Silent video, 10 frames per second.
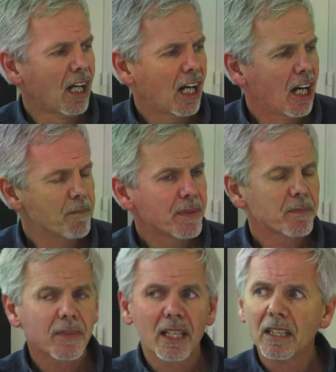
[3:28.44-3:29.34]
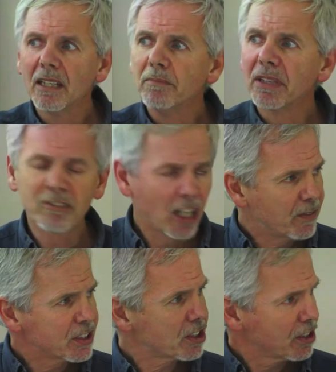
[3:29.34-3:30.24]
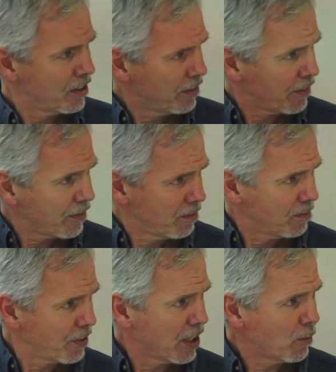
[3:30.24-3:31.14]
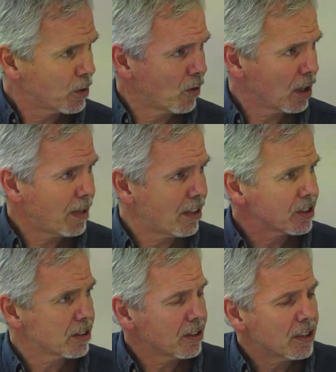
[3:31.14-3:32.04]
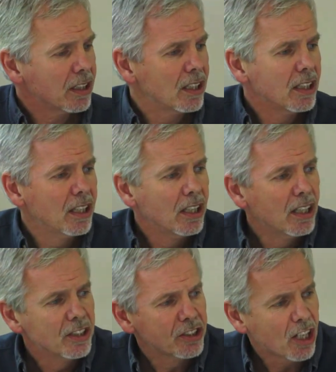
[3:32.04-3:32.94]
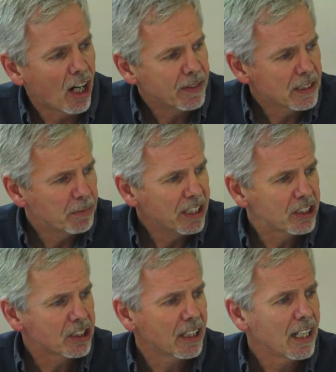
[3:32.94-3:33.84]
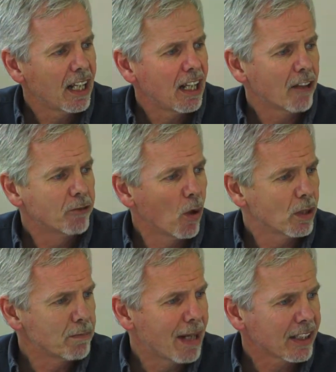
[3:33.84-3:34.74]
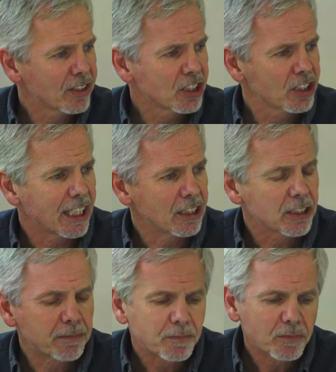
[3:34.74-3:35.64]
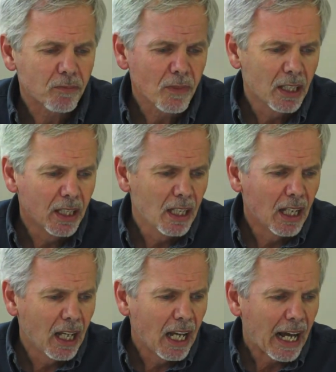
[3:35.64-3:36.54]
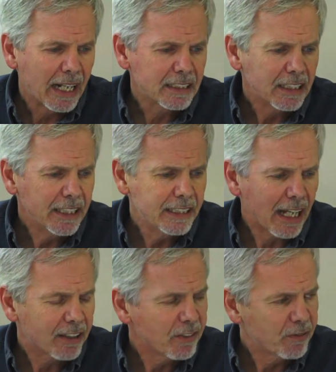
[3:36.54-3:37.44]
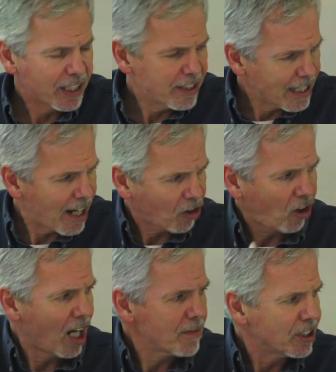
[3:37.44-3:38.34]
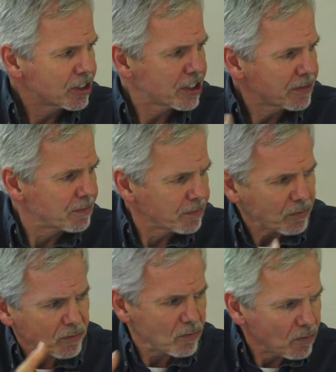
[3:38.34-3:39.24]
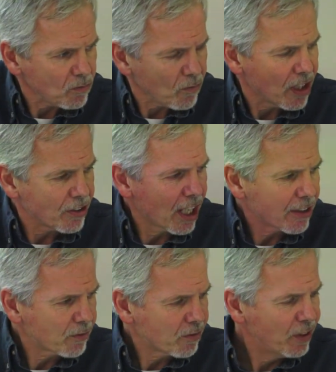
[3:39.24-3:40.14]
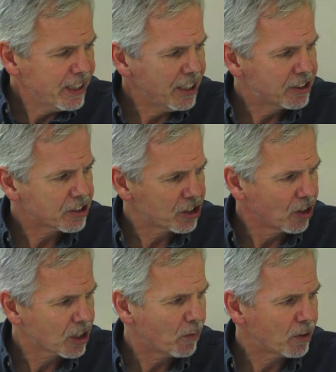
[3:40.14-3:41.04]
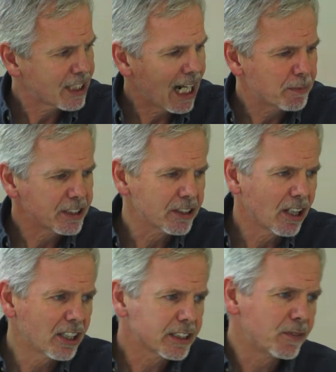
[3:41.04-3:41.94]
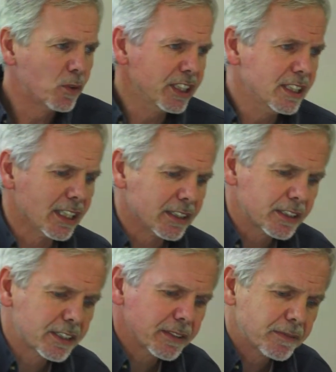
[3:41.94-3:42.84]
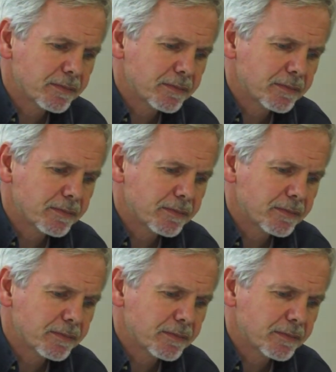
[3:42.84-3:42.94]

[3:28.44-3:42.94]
But Grover's thing was all about starving the beast and rolling back the state. And it's within that climate that we need to look at what's happened in the last 40 years.